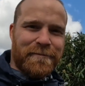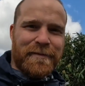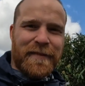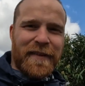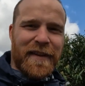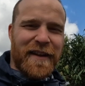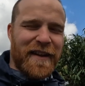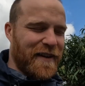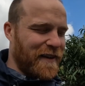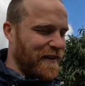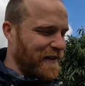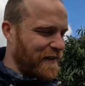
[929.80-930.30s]

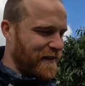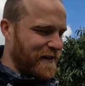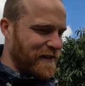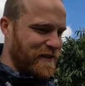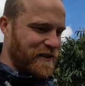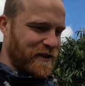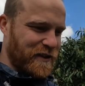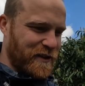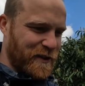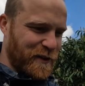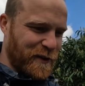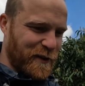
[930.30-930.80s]
Yeah, it's
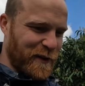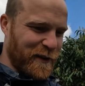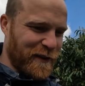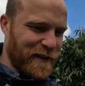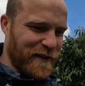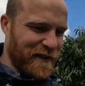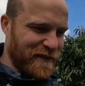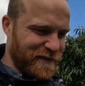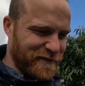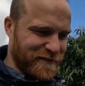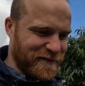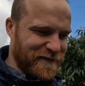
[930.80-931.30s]
just
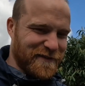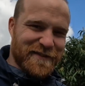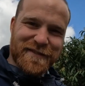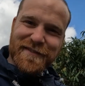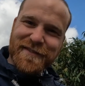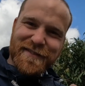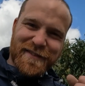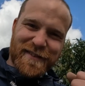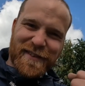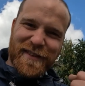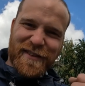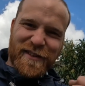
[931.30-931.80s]

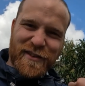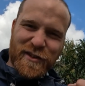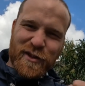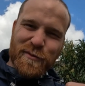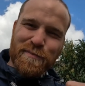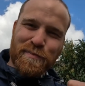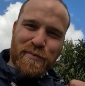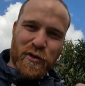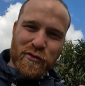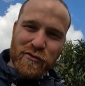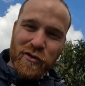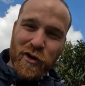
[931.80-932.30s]

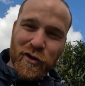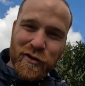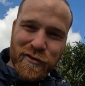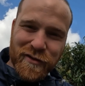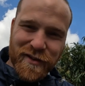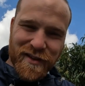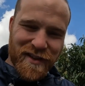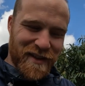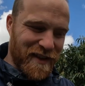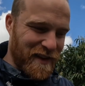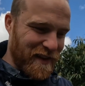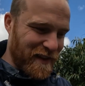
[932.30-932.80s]

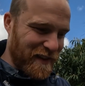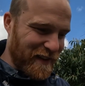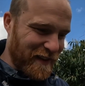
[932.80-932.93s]
bureaucracy.